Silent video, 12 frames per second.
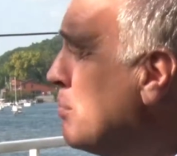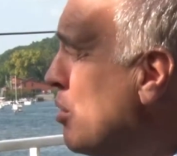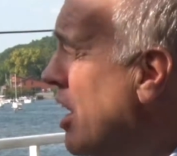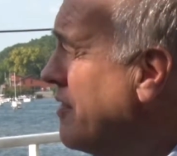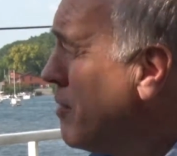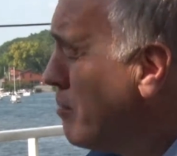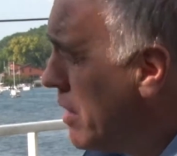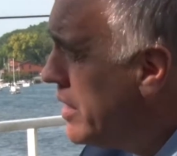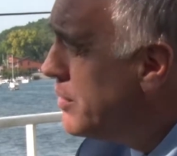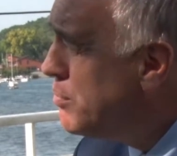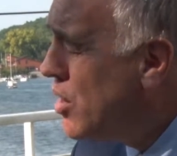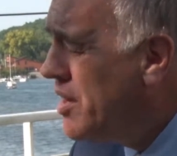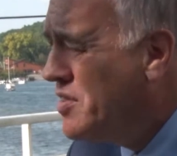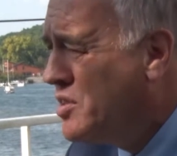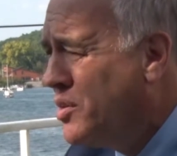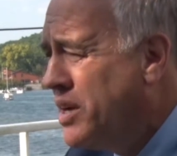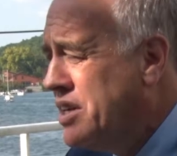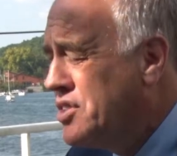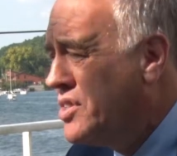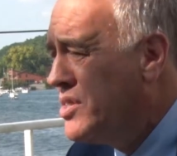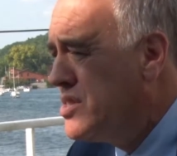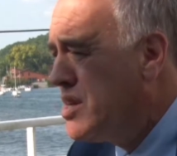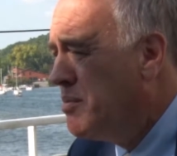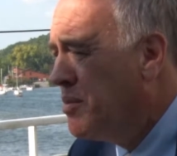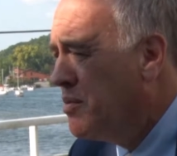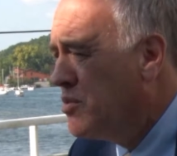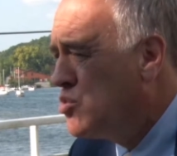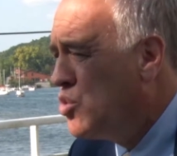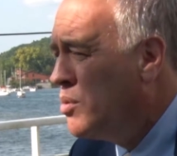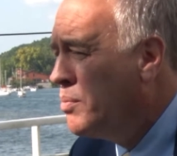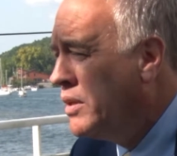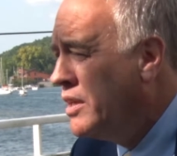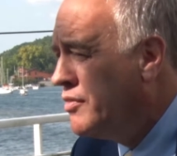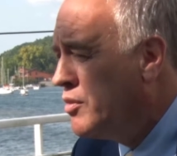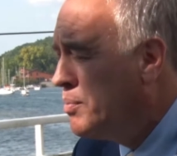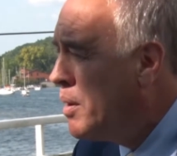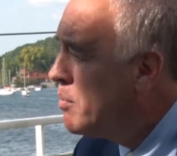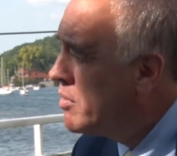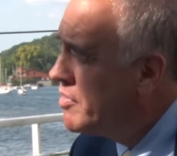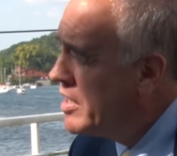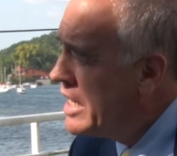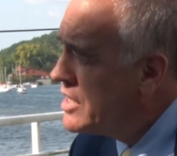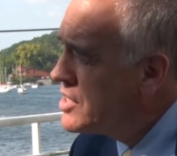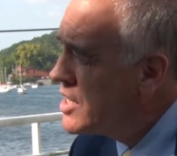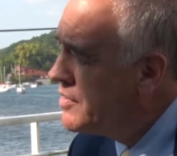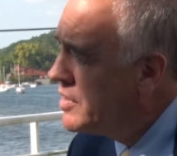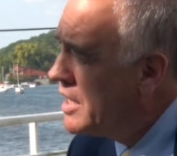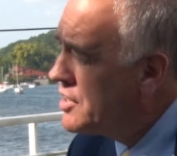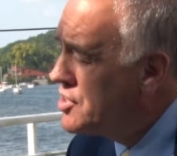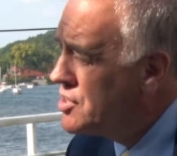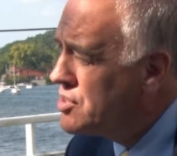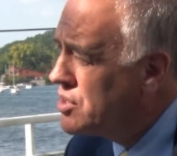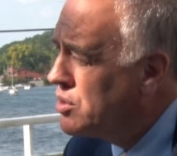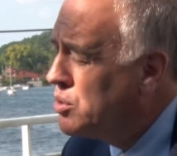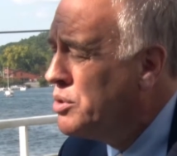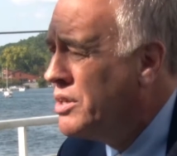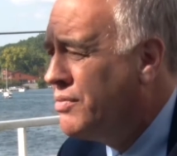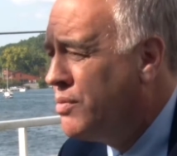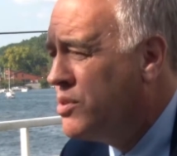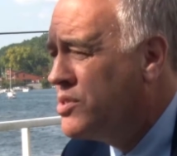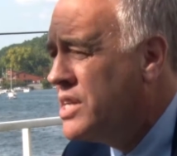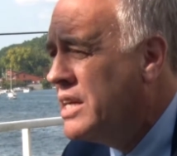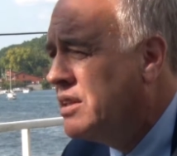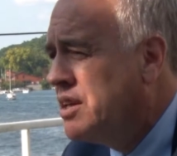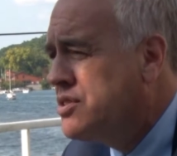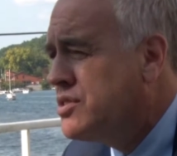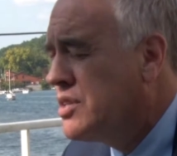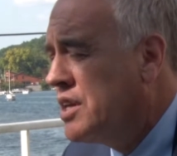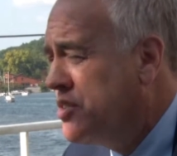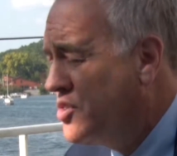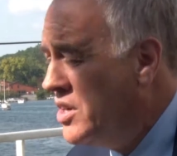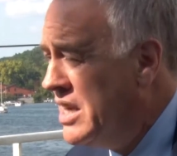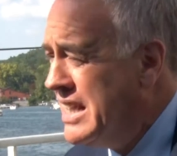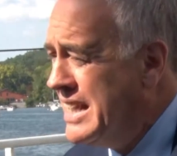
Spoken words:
private donations. I'm a strong believer in public financing of elections, including for a state legislature.